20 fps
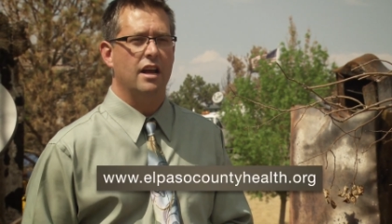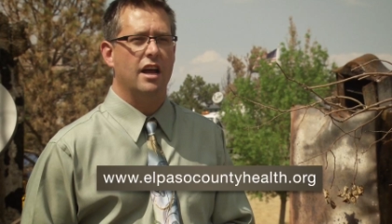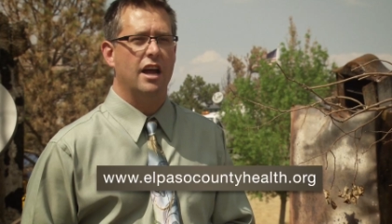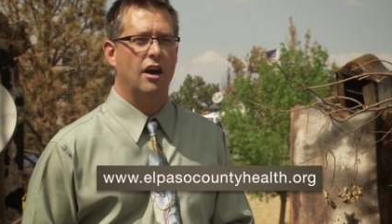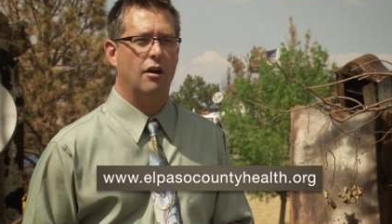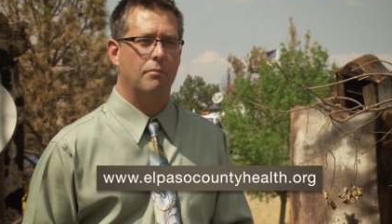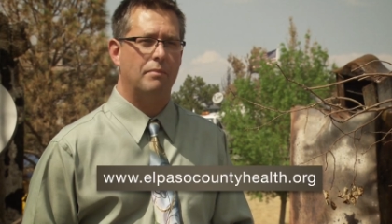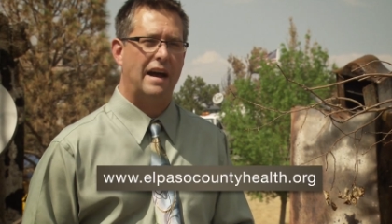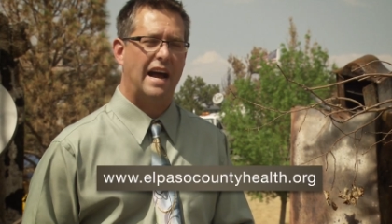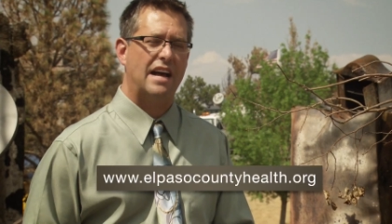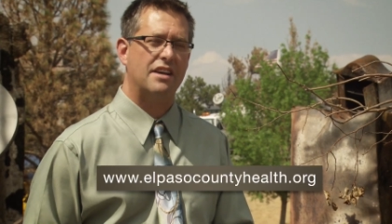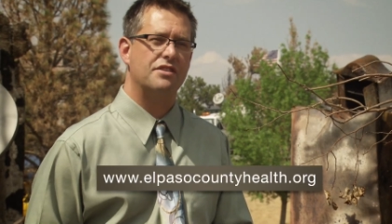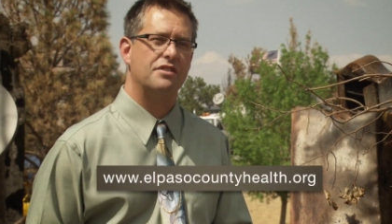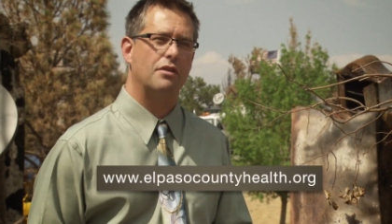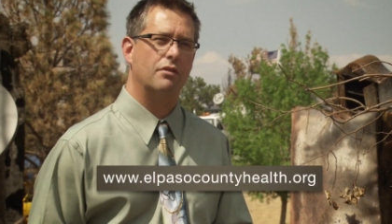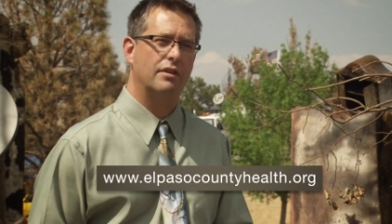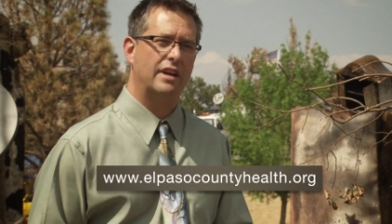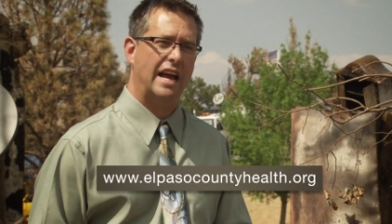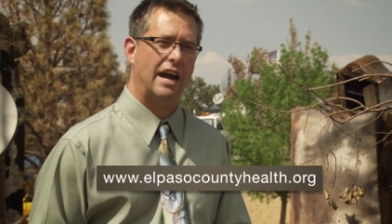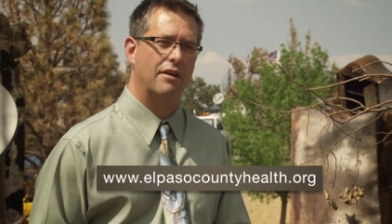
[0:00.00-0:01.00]

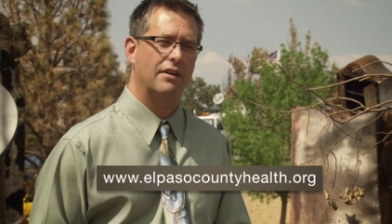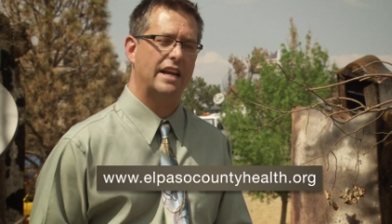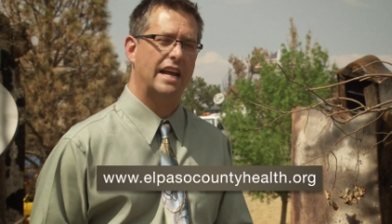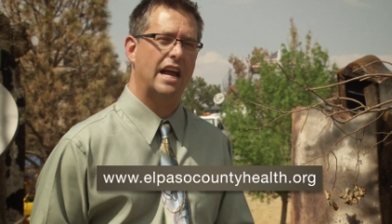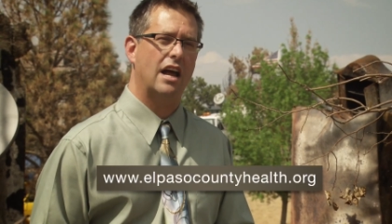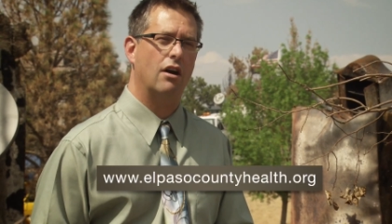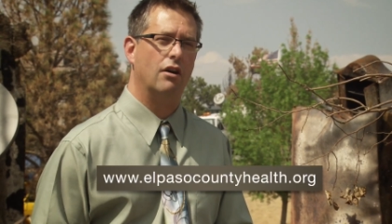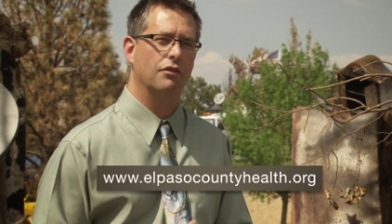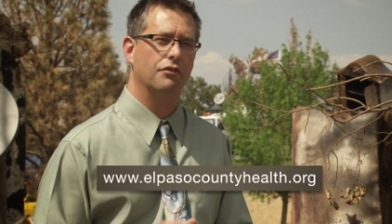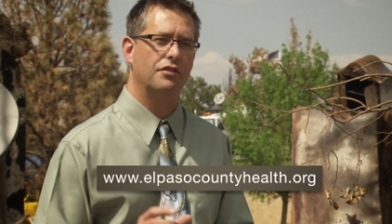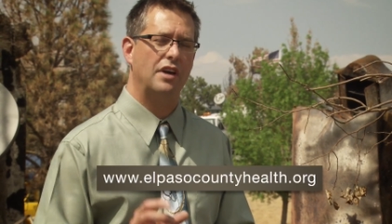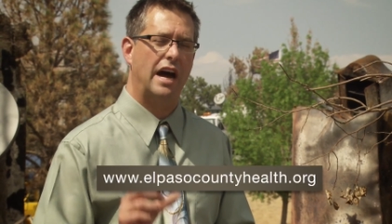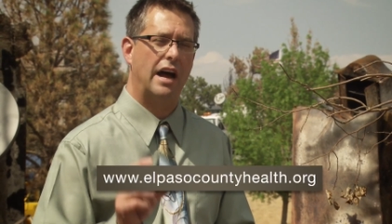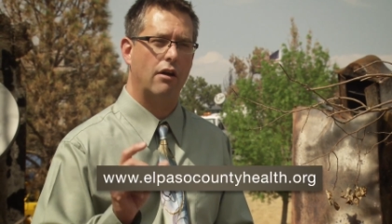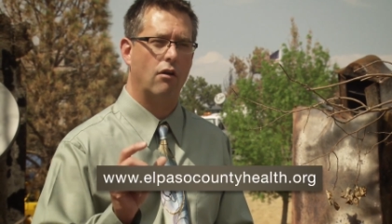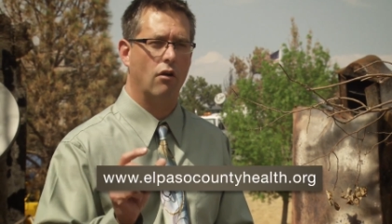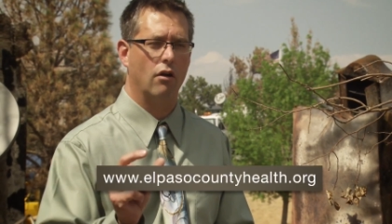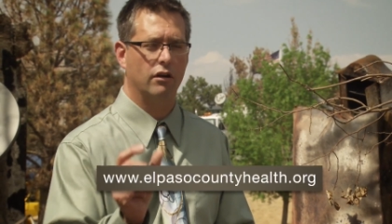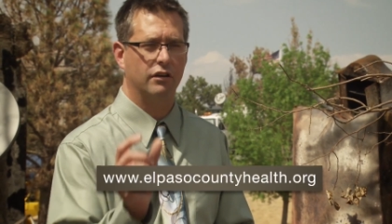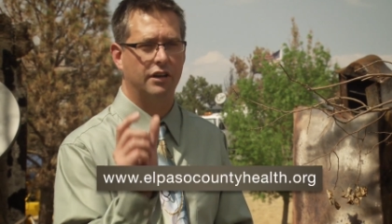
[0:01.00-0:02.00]

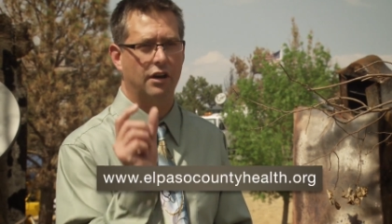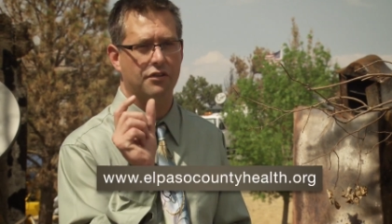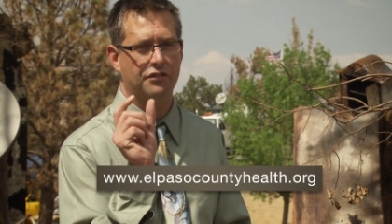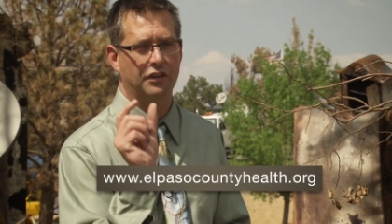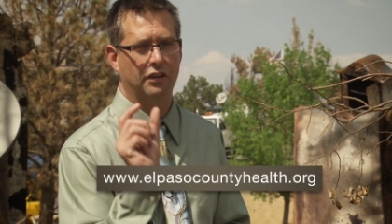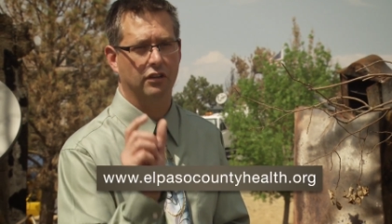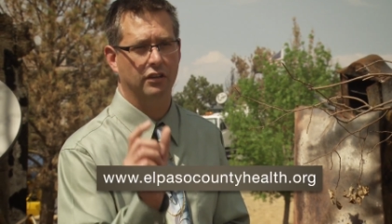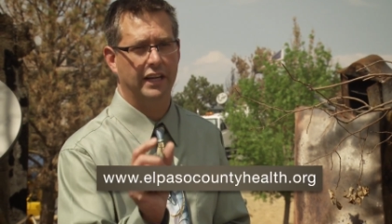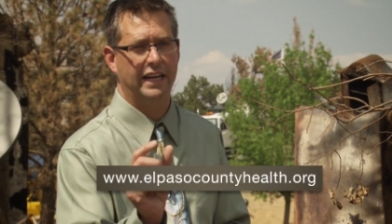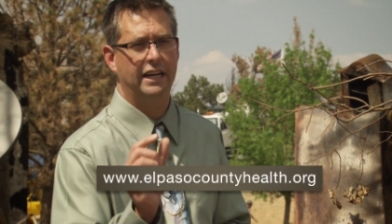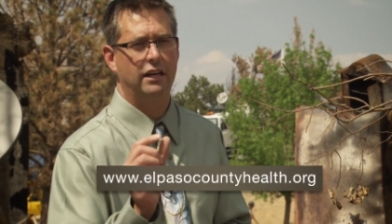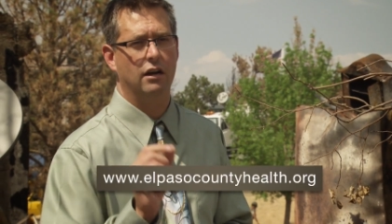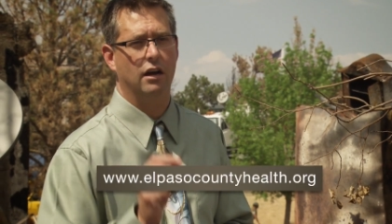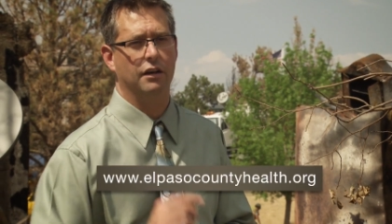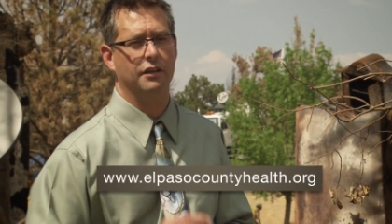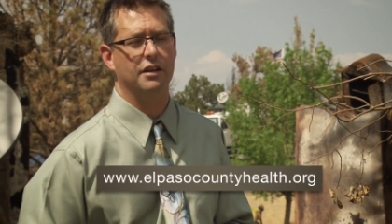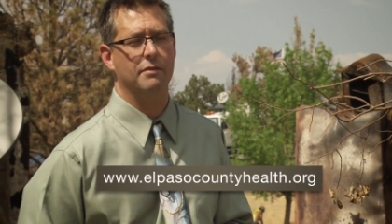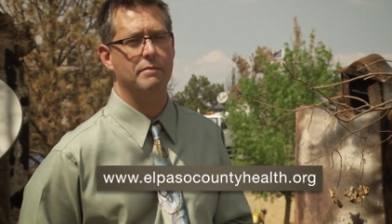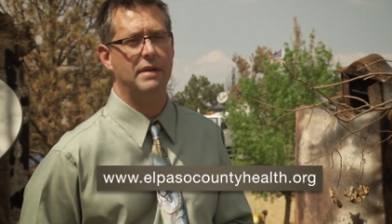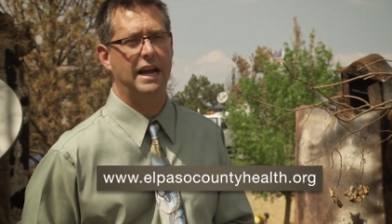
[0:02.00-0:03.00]
elpasocountyhealth.org. There's a link
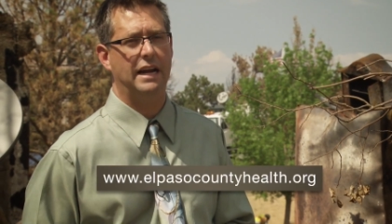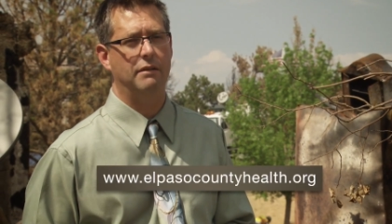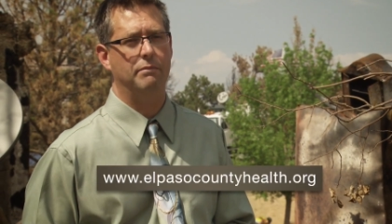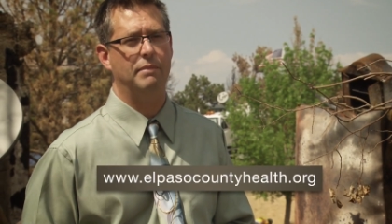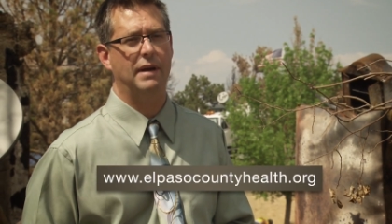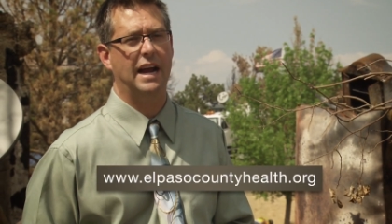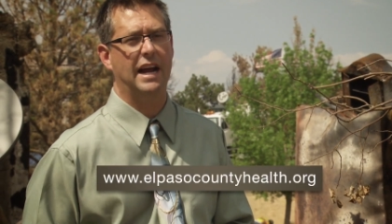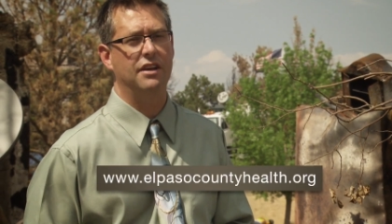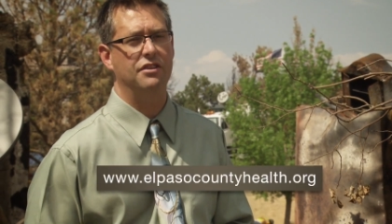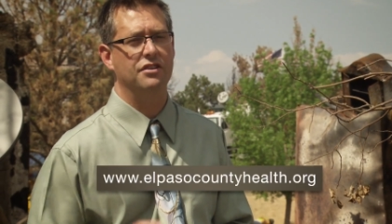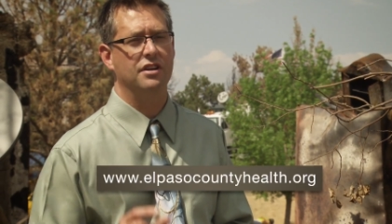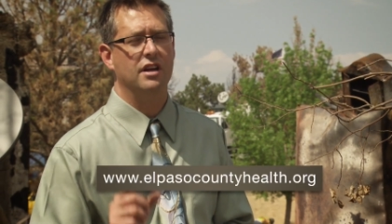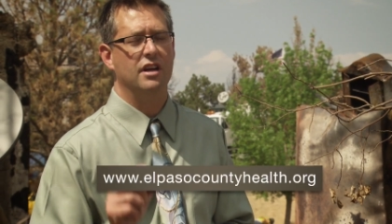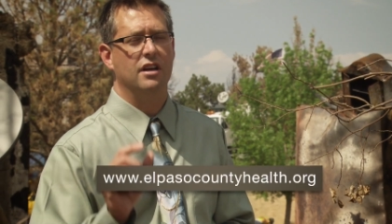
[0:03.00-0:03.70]
on the main page